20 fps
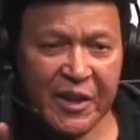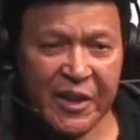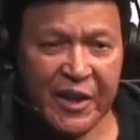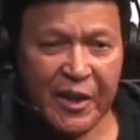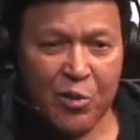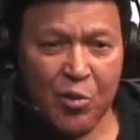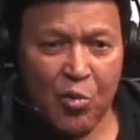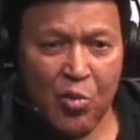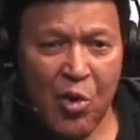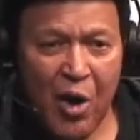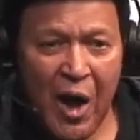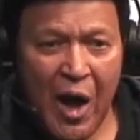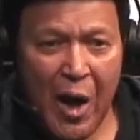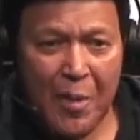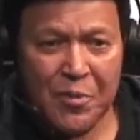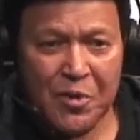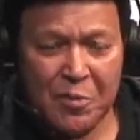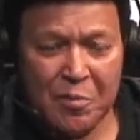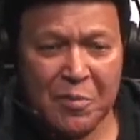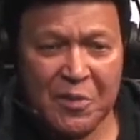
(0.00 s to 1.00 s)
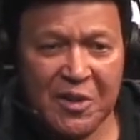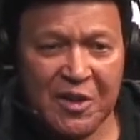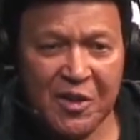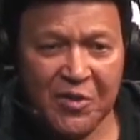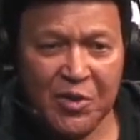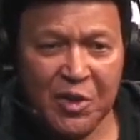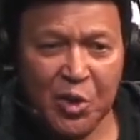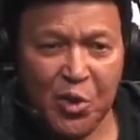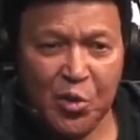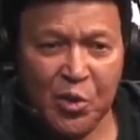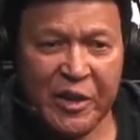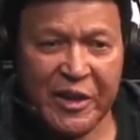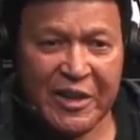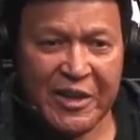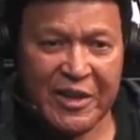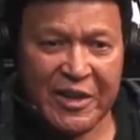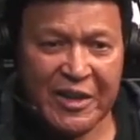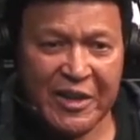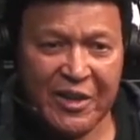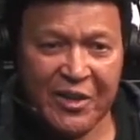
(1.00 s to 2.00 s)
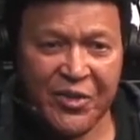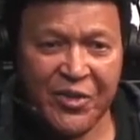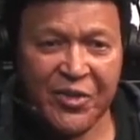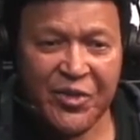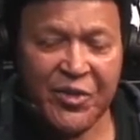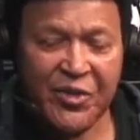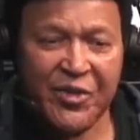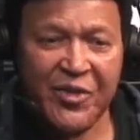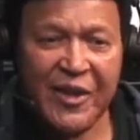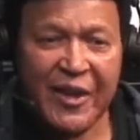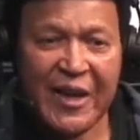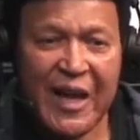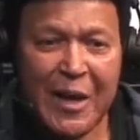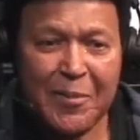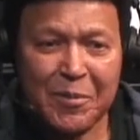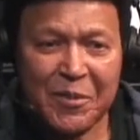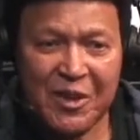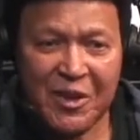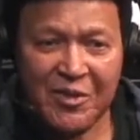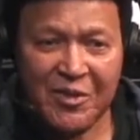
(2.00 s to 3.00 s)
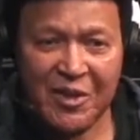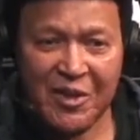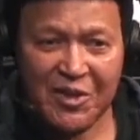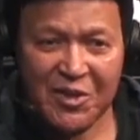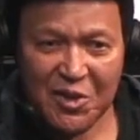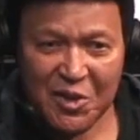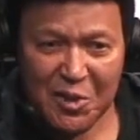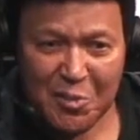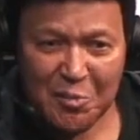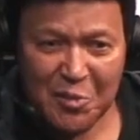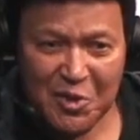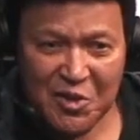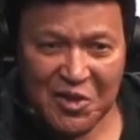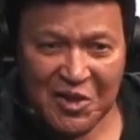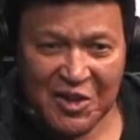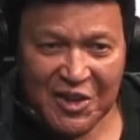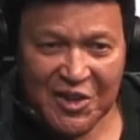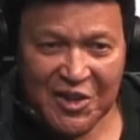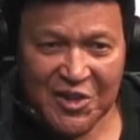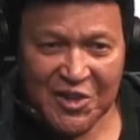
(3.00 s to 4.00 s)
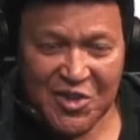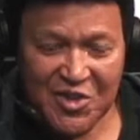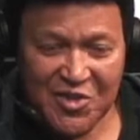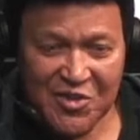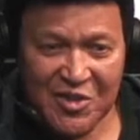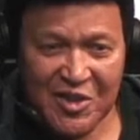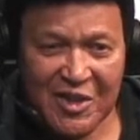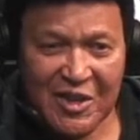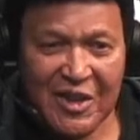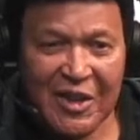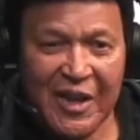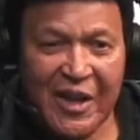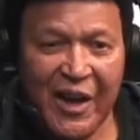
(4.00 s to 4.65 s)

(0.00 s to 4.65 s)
it robs me of the great gift that I'm giving to the music industry